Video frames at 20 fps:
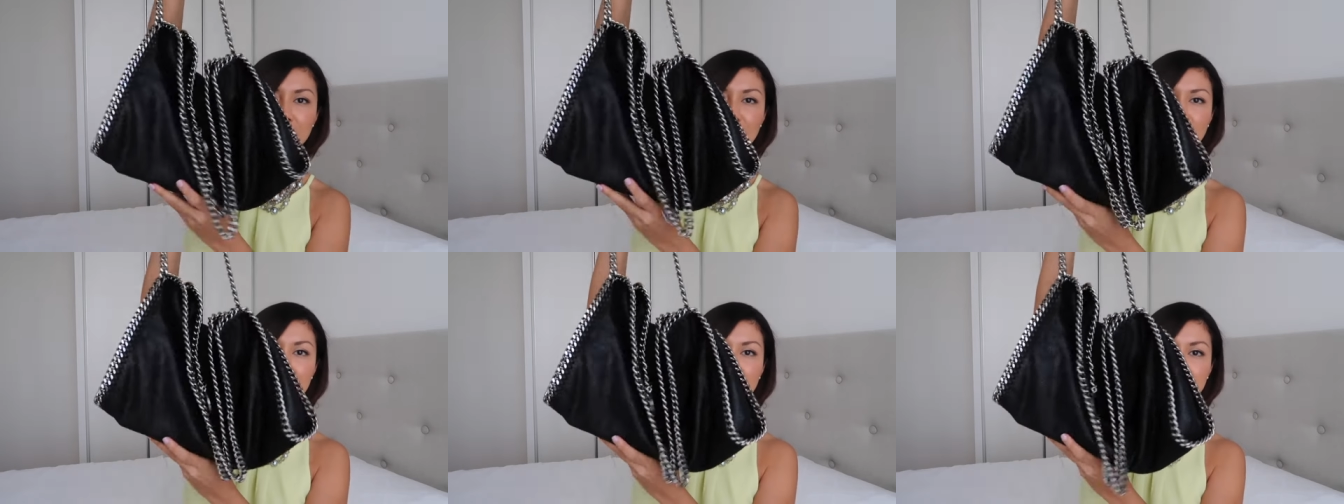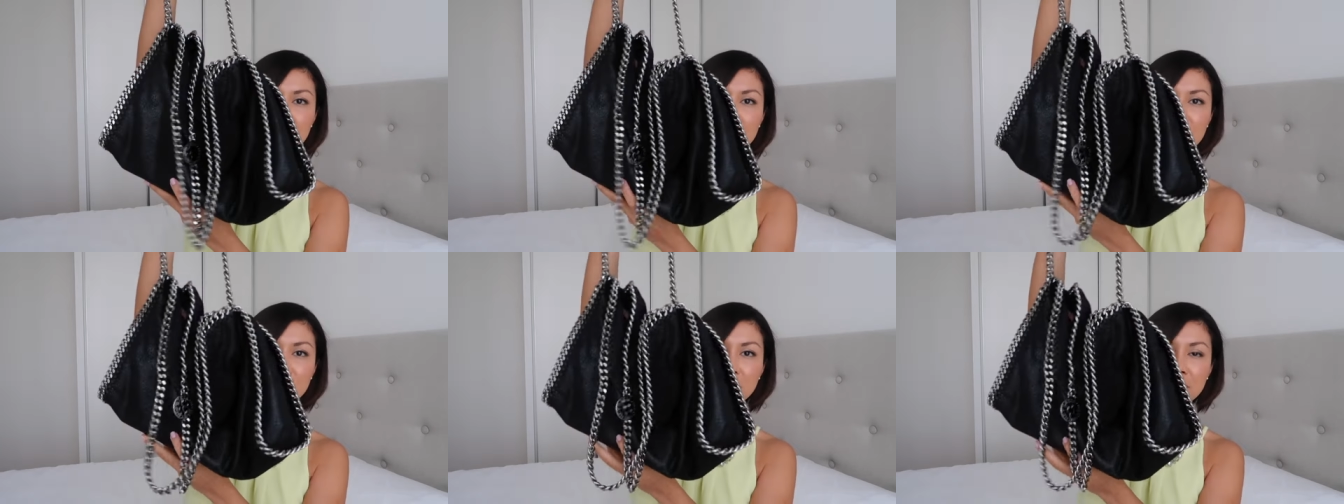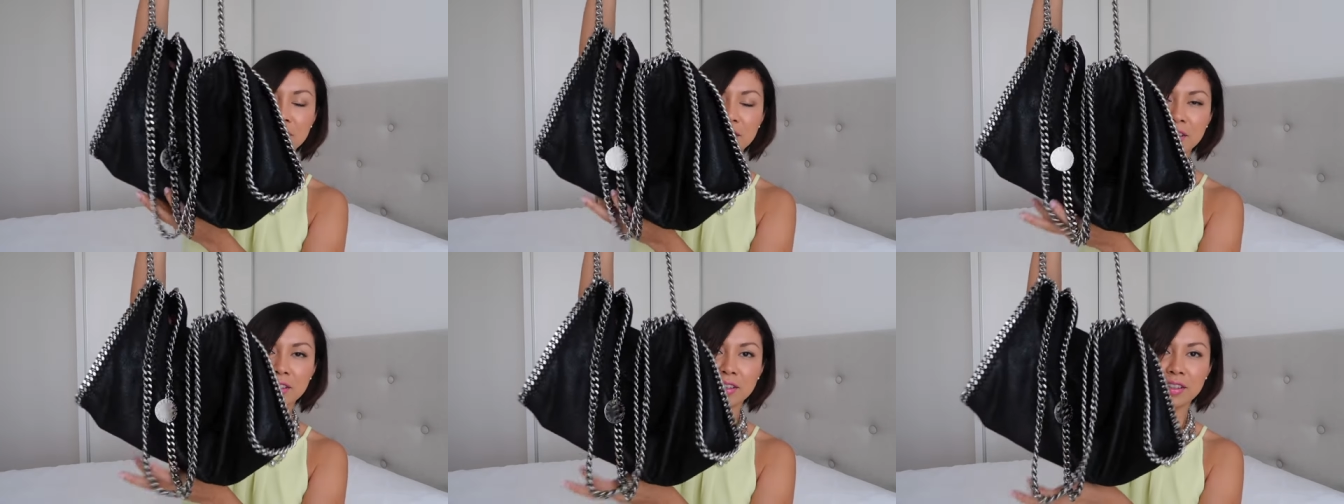look
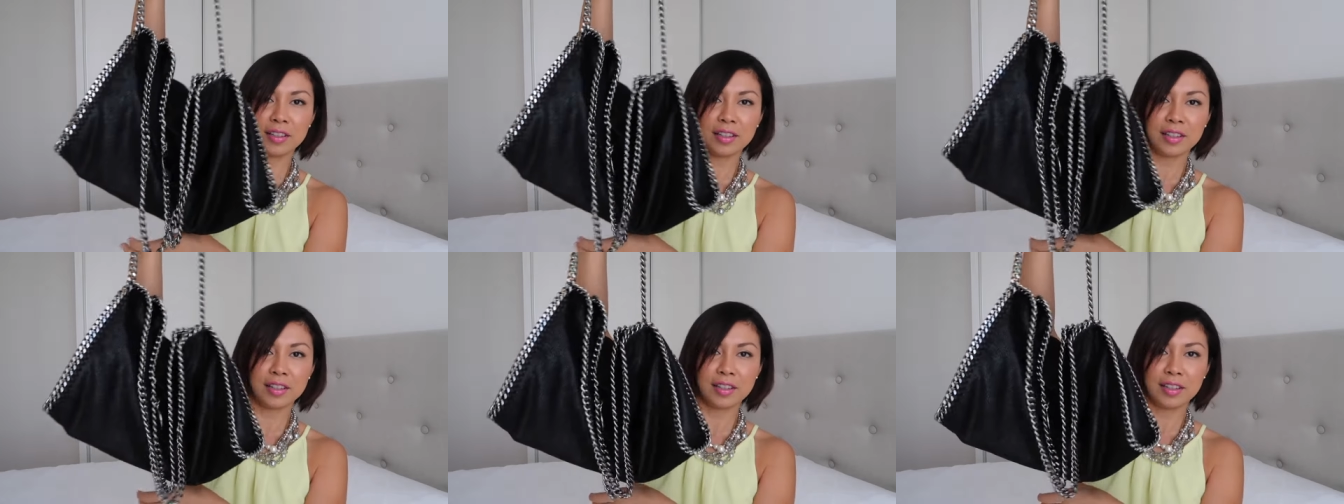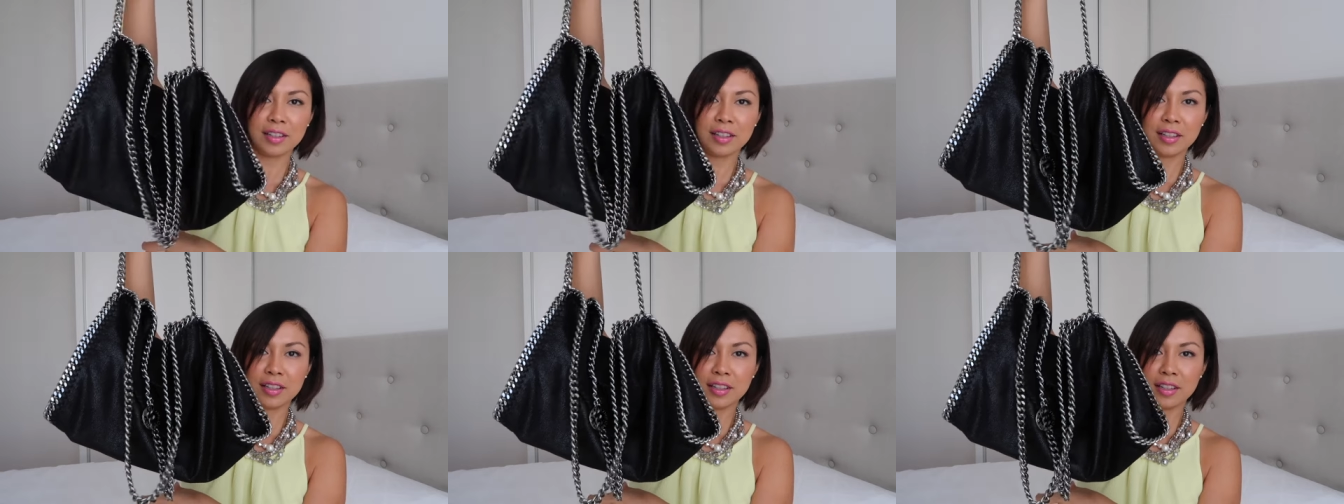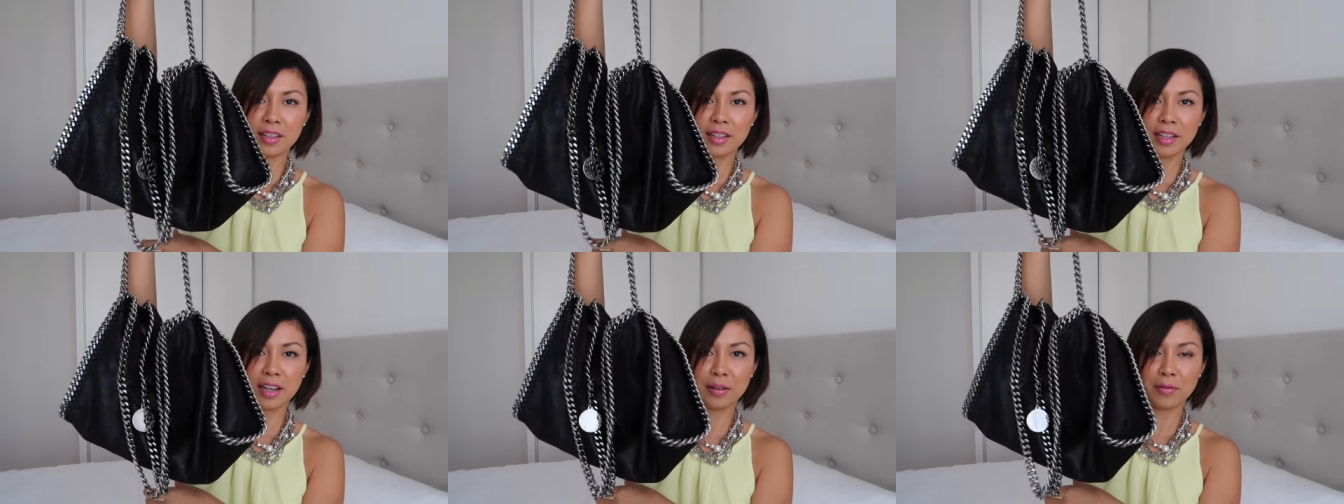
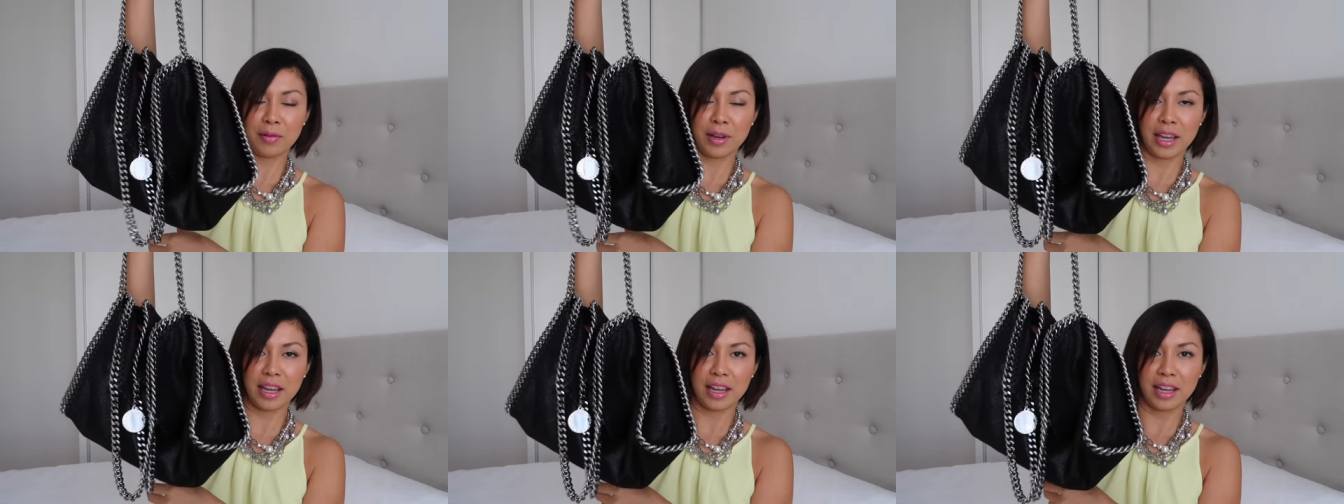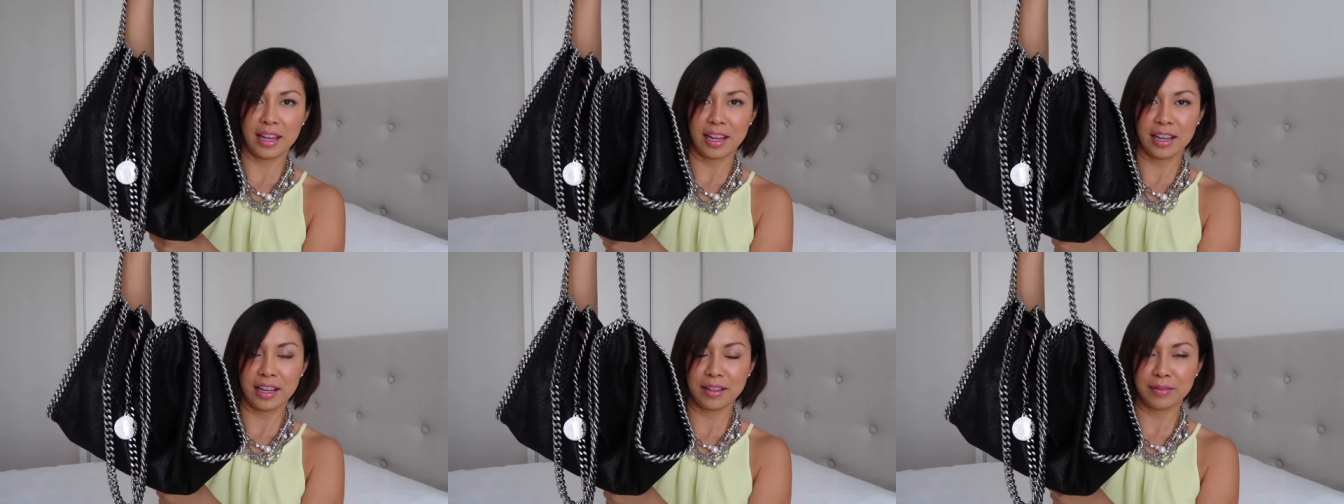that way.